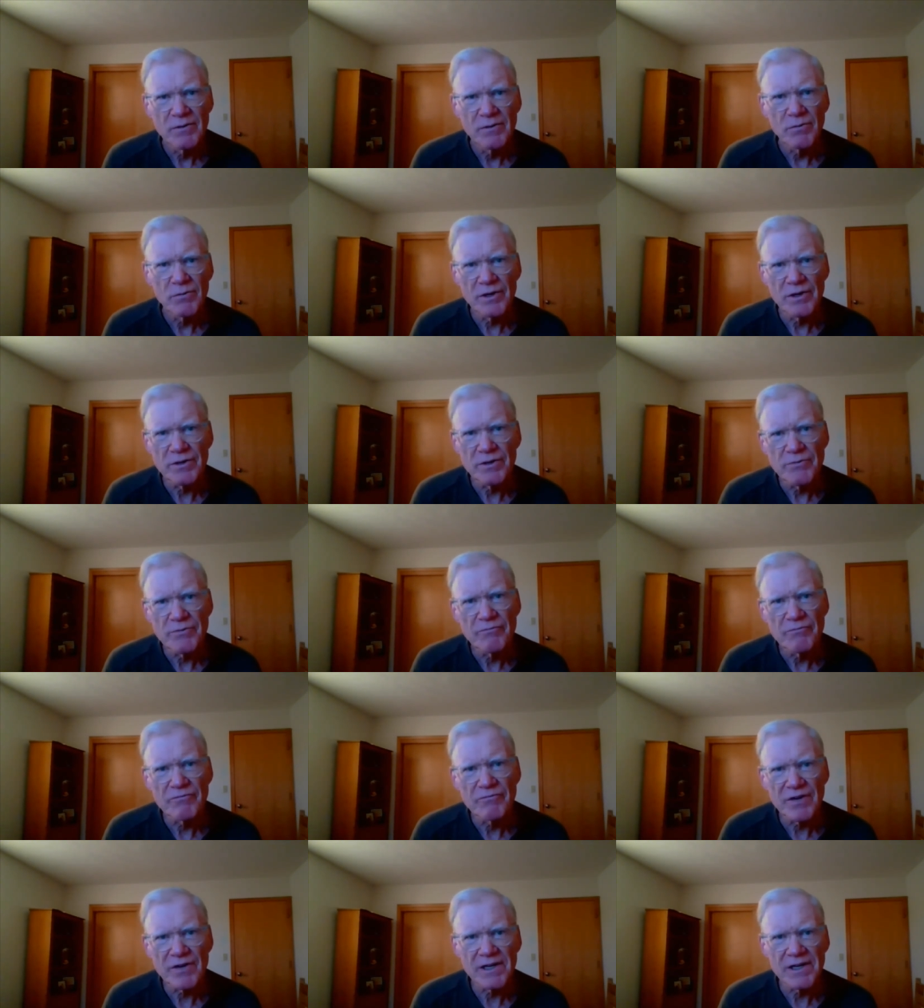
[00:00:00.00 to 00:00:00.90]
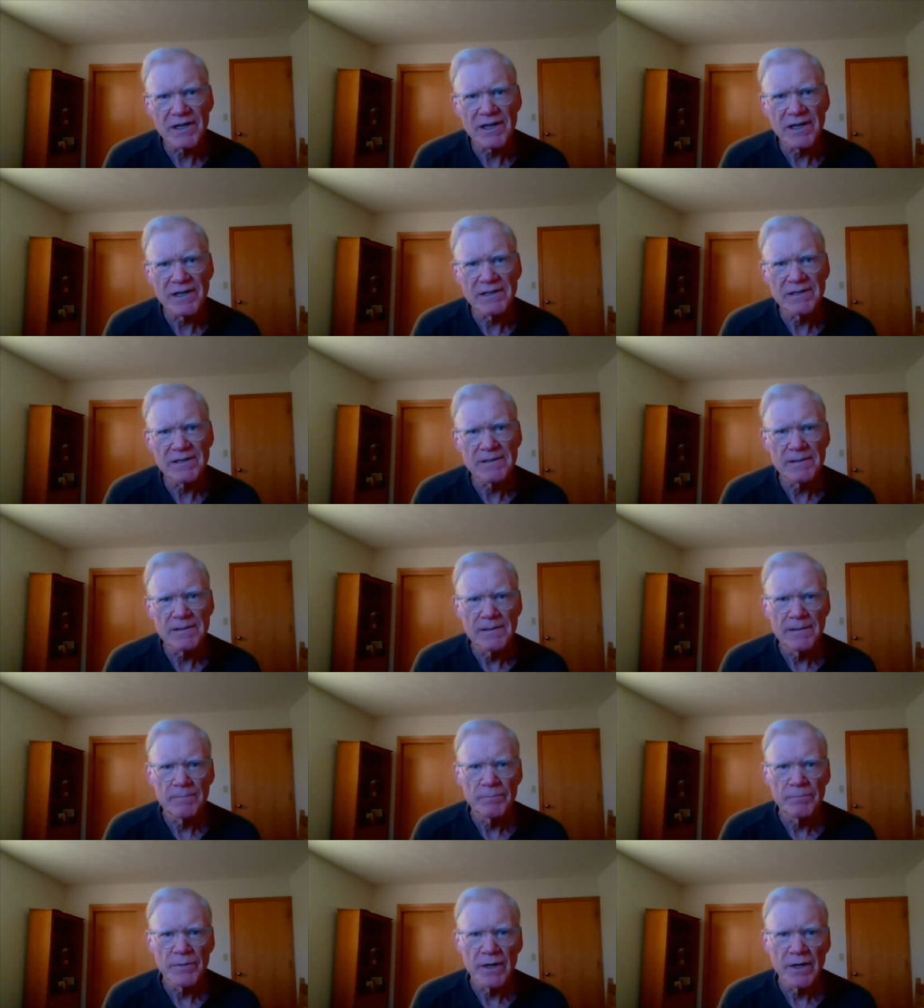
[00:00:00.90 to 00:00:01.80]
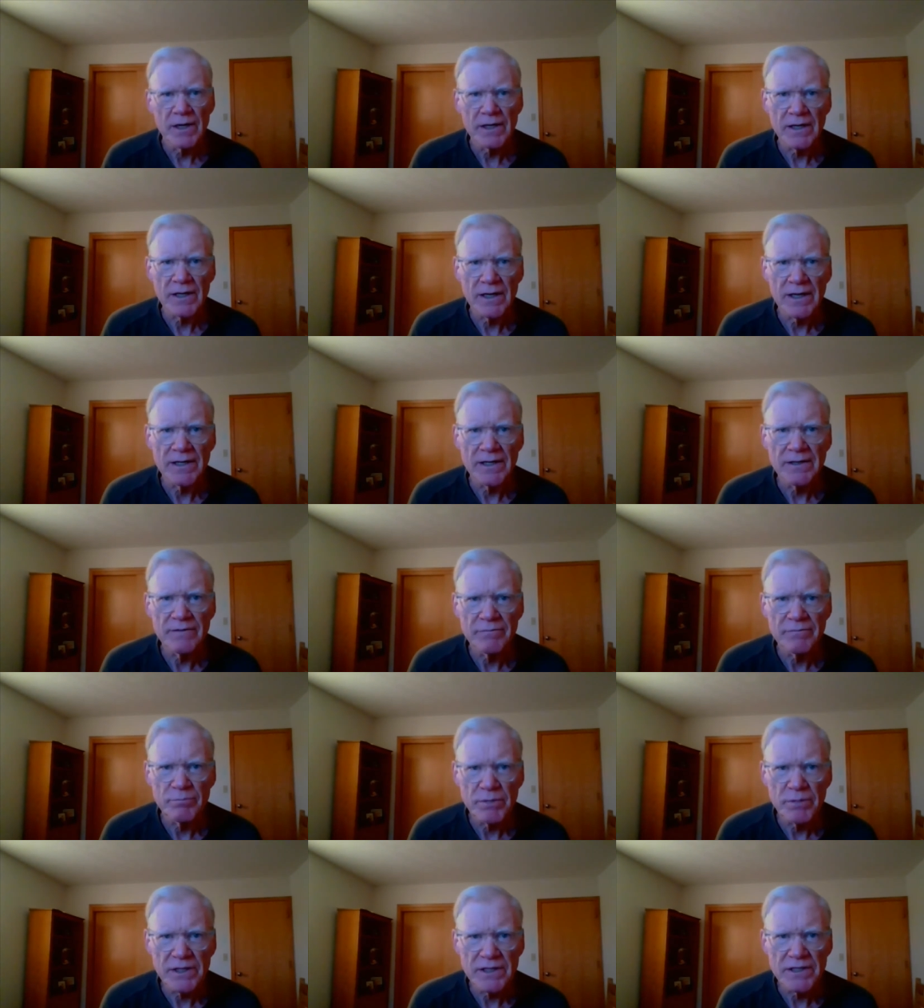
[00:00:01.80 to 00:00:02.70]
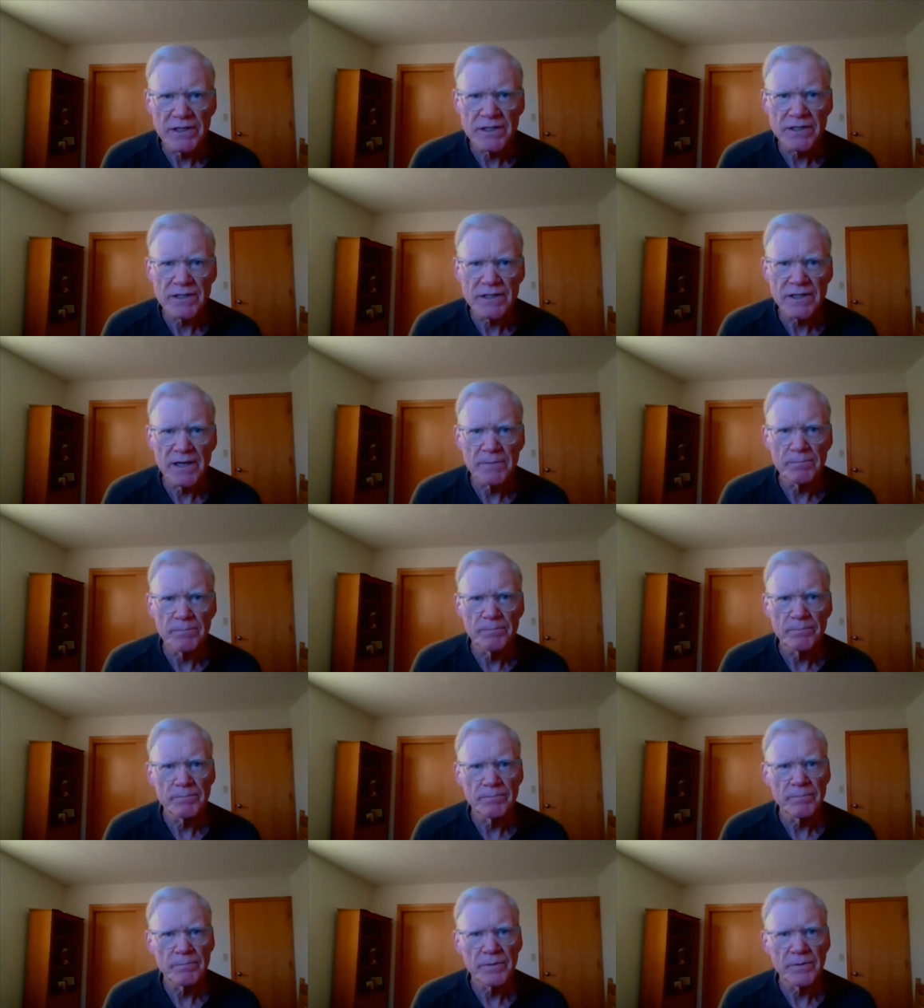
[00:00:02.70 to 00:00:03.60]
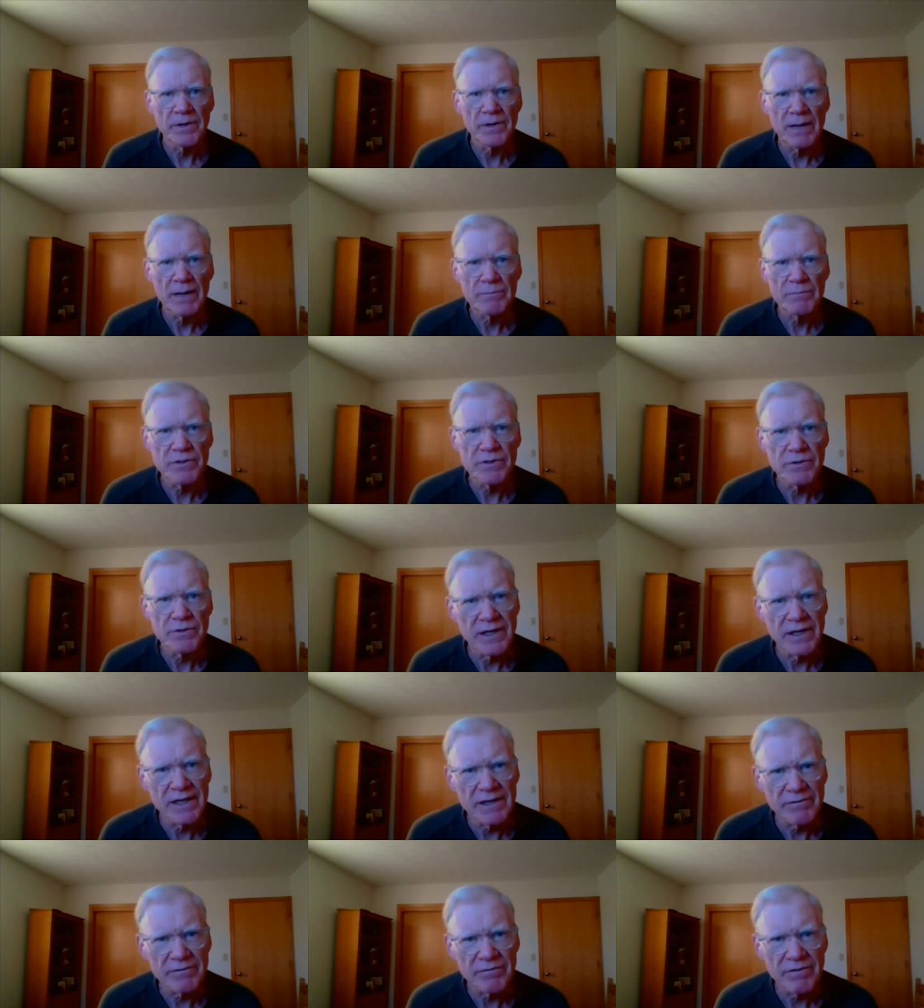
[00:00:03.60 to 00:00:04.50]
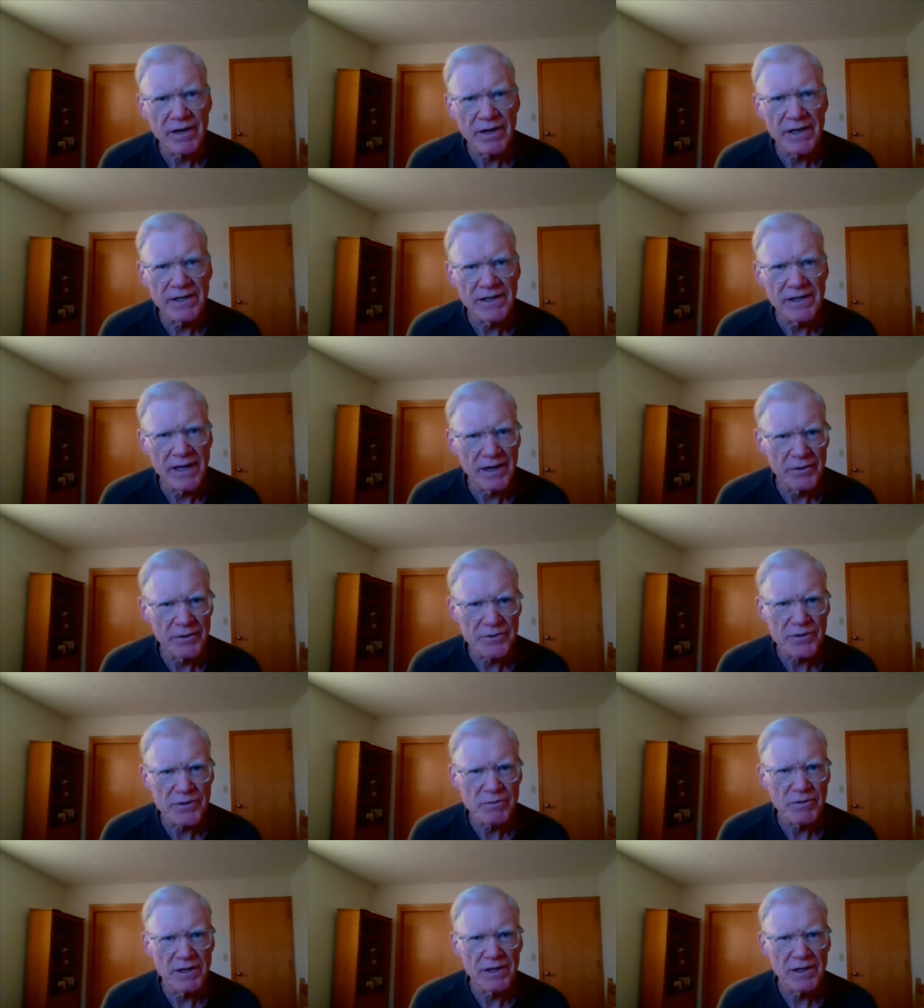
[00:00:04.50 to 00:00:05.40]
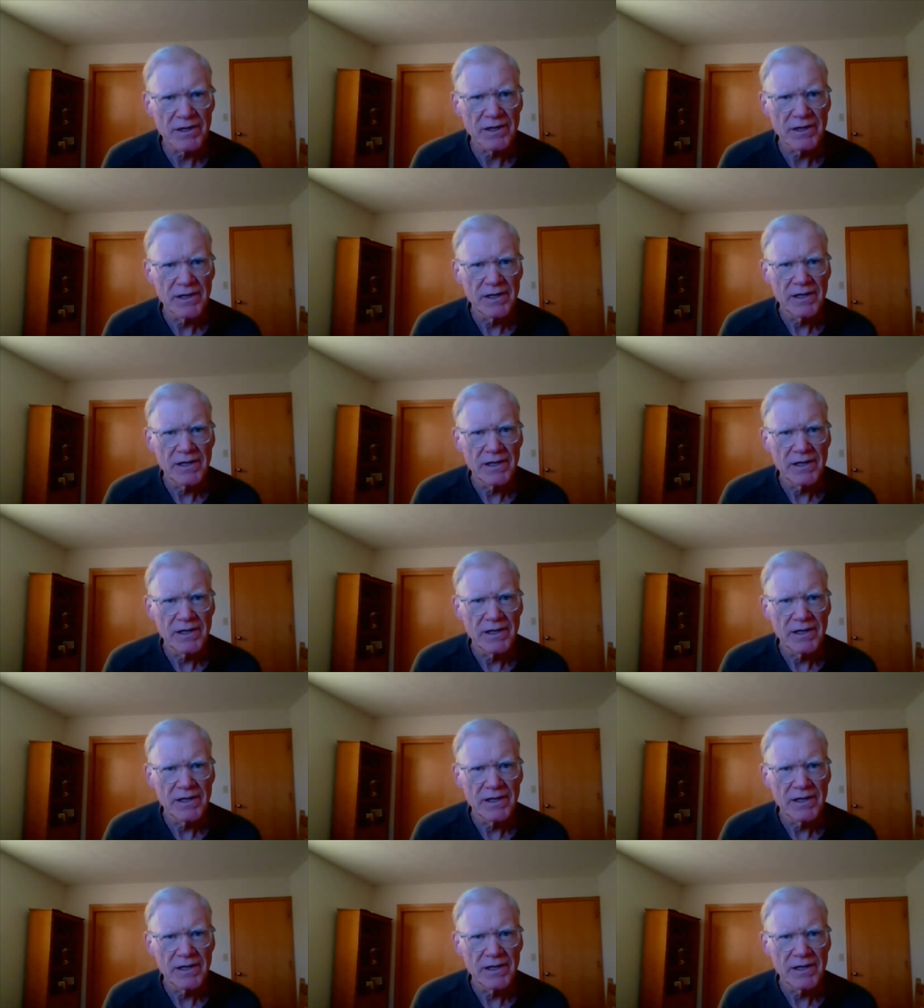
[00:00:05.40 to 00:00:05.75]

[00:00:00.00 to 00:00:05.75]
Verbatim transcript: where you find a kind of peace that perhaps you can't find elsewhere,